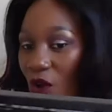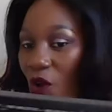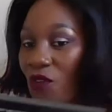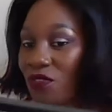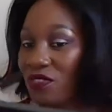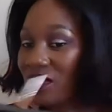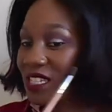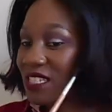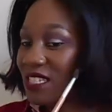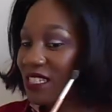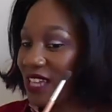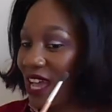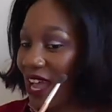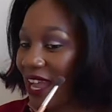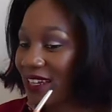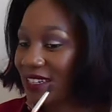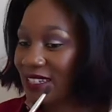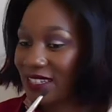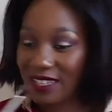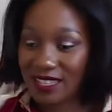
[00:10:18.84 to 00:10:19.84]
On this
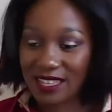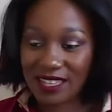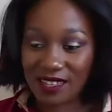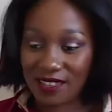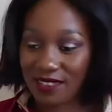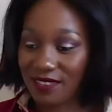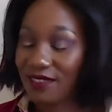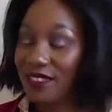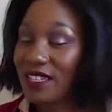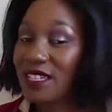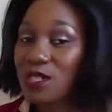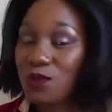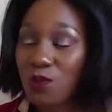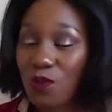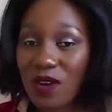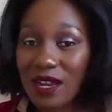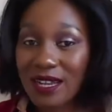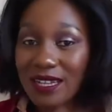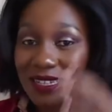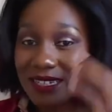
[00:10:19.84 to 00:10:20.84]
side, this
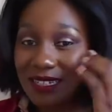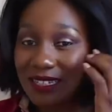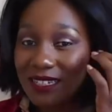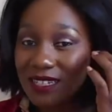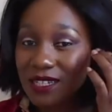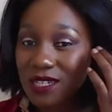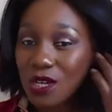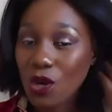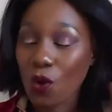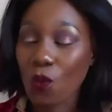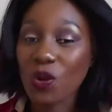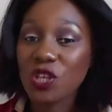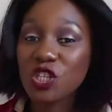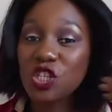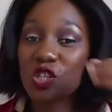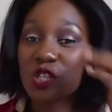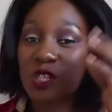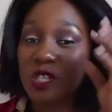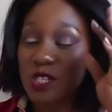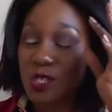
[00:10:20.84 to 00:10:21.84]
one, when
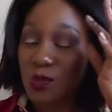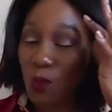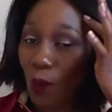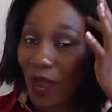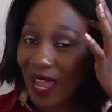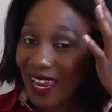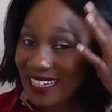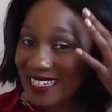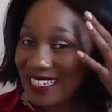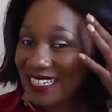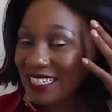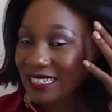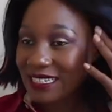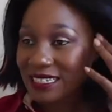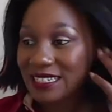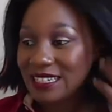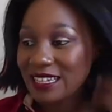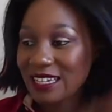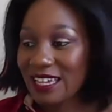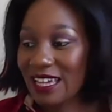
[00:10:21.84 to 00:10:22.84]
you sweat,
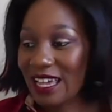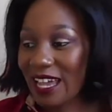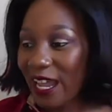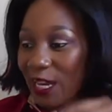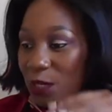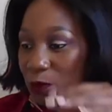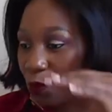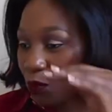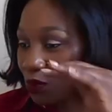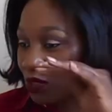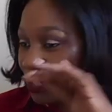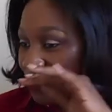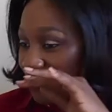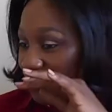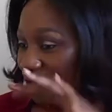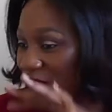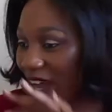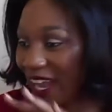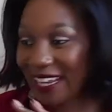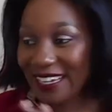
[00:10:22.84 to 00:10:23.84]
it will
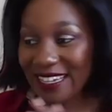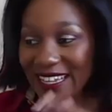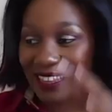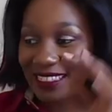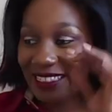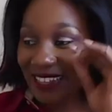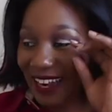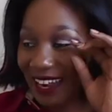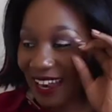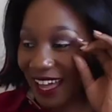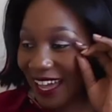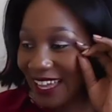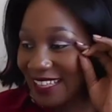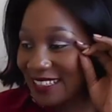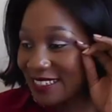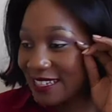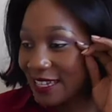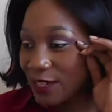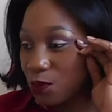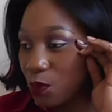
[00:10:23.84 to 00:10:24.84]
define the
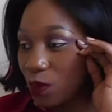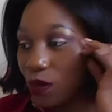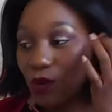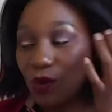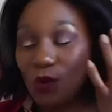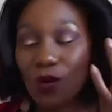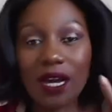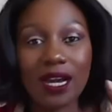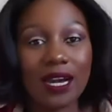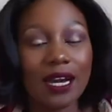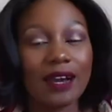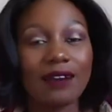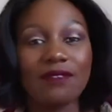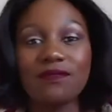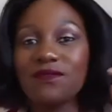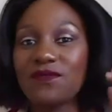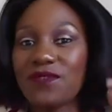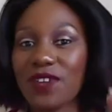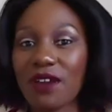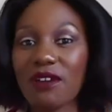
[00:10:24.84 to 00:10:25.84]
lines. It will look
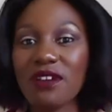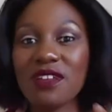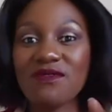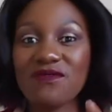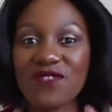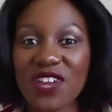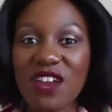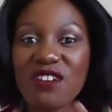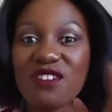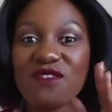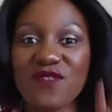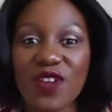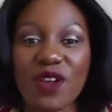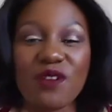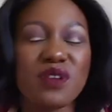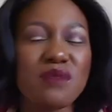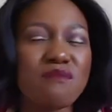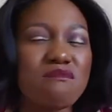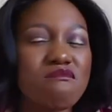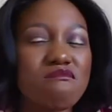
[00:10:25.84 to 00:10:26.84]
very, very,
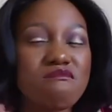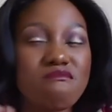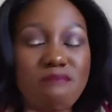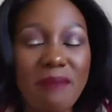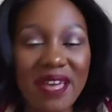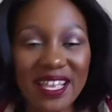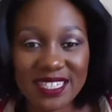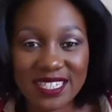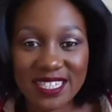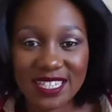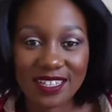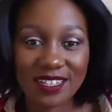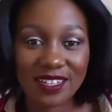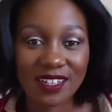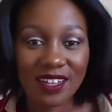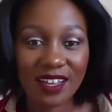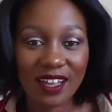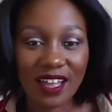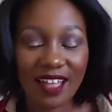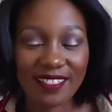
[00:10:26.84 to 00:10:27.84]
very messy,
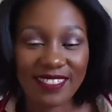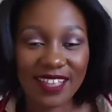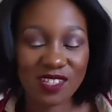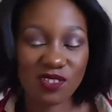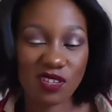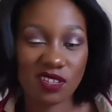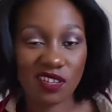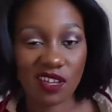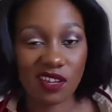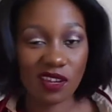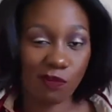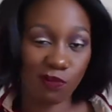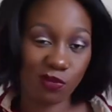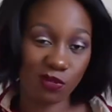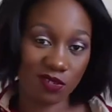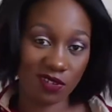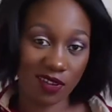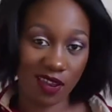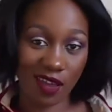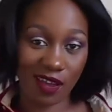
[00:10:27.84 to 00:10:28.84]
and that's when you end up
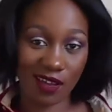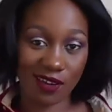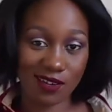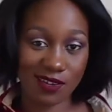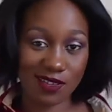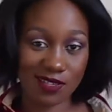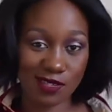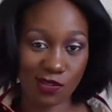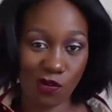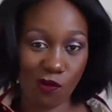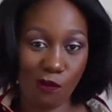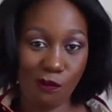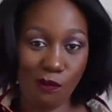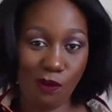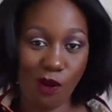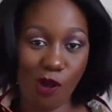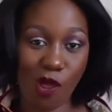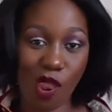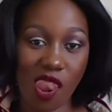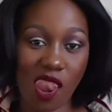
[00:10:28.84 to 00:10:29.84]
looking like a disco
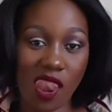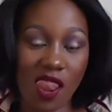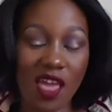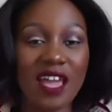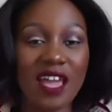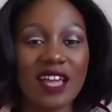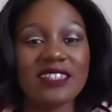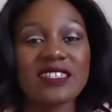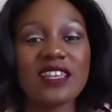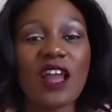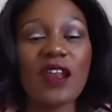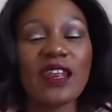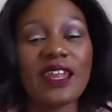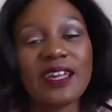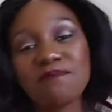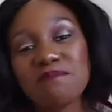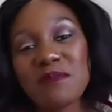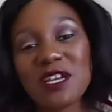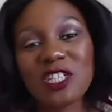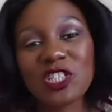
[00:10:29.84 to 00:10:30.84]
ball. Now
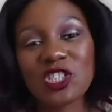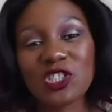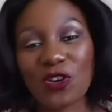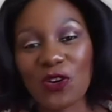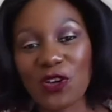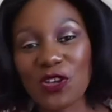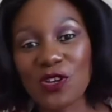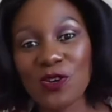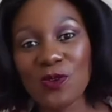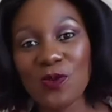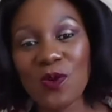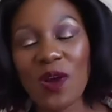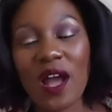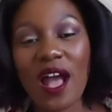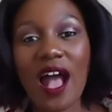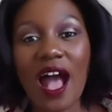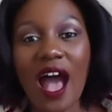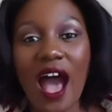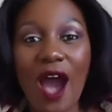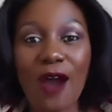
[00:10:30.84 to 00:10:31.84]
let me show you
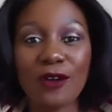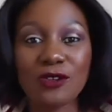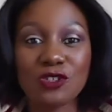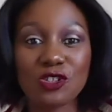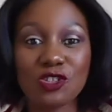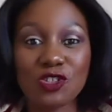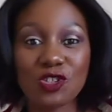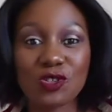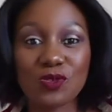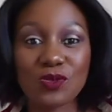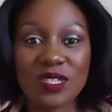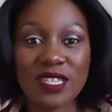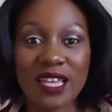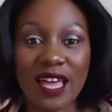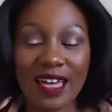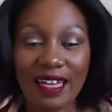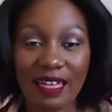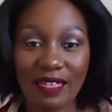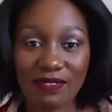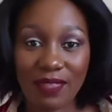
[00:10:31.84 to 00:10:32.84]
how to choose
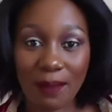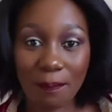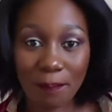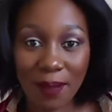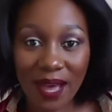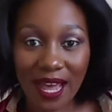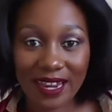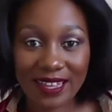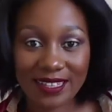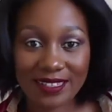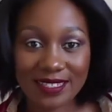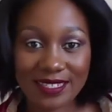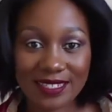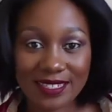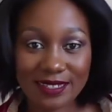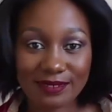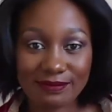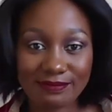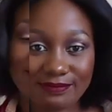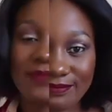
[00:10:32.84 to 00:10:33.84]
the
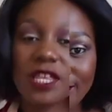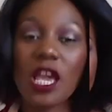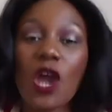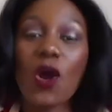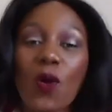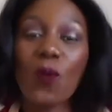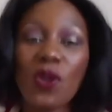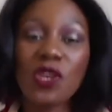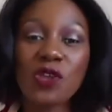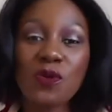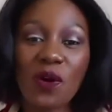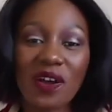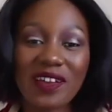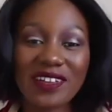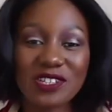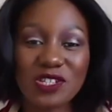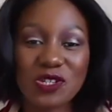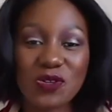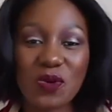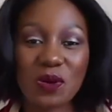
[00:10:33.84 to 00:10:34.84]
palettes. When you walk
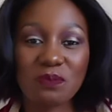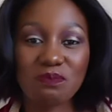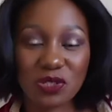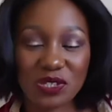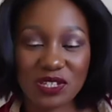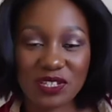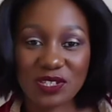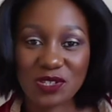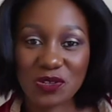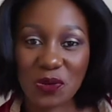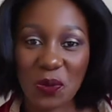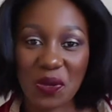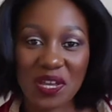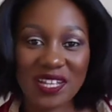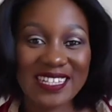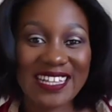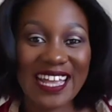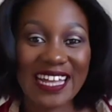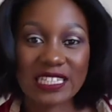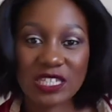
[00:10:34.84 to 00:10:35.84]
into a beauty store,
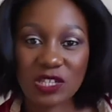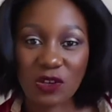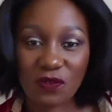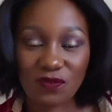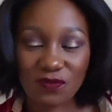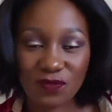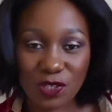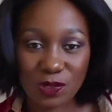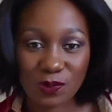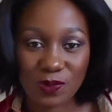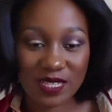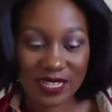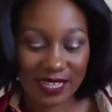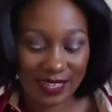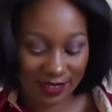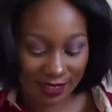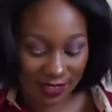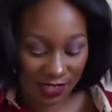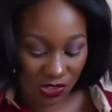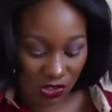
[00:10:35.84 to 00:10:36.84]
it gets
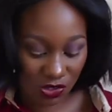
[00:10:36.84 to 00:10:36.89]
confusing.